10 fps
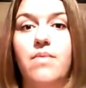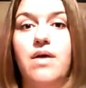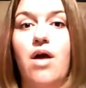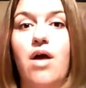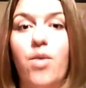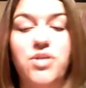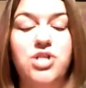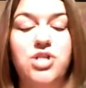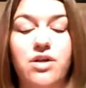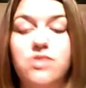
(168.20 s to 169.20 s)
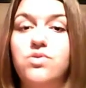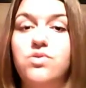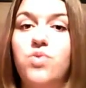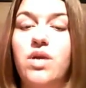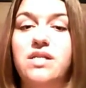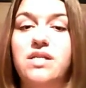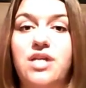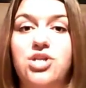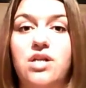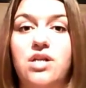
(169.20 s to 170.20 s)
All missionaries through this
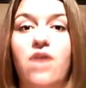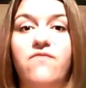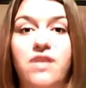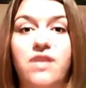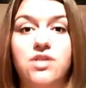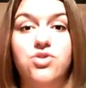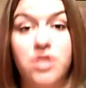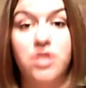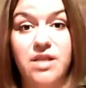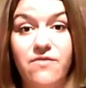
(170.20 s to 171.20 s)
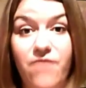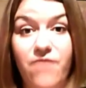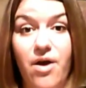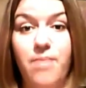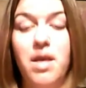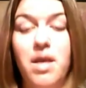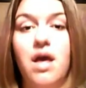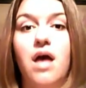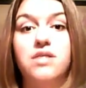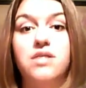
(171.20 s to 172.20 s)
organization are funded strictly from
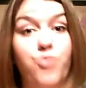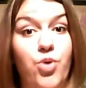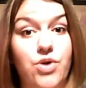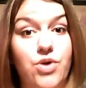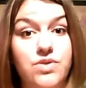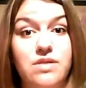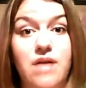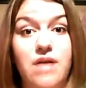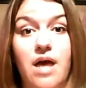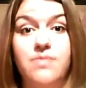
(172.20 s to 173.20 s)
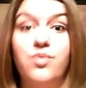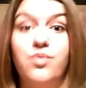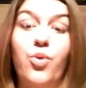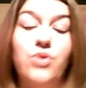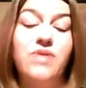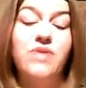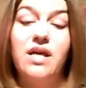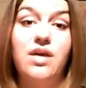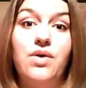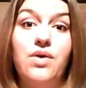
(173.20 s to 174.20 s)
supporters like
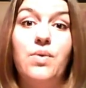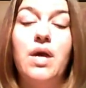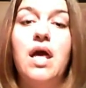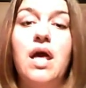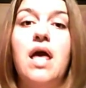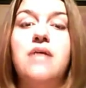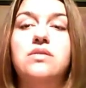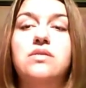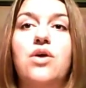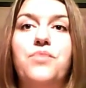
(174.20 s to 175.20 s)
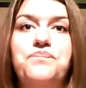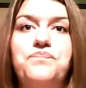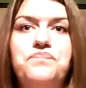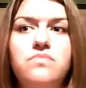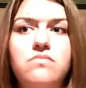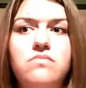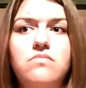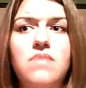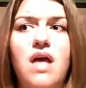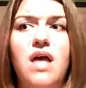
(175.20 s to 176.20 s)
you. So
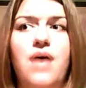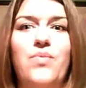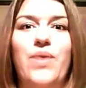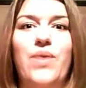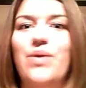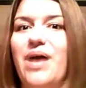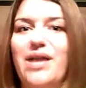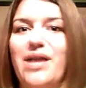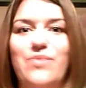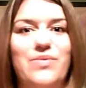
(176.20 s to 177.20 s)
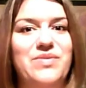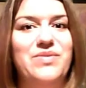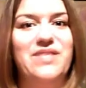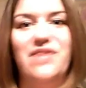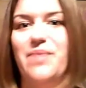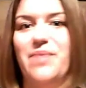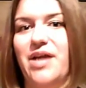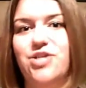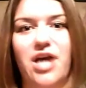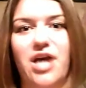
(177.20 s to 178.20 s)
we are not going to be receiving a
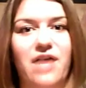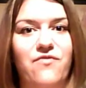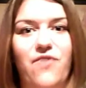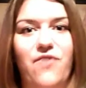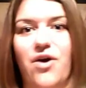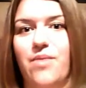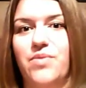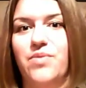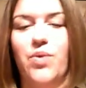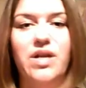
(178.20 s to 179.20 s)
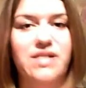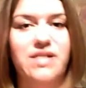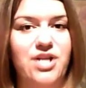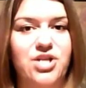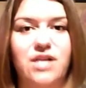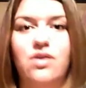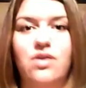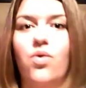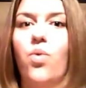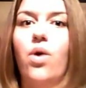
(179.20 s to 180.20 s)
paycheck from the organization
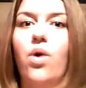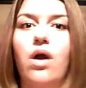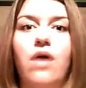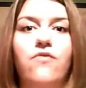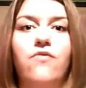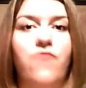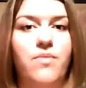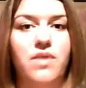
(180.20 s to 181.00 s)
or from the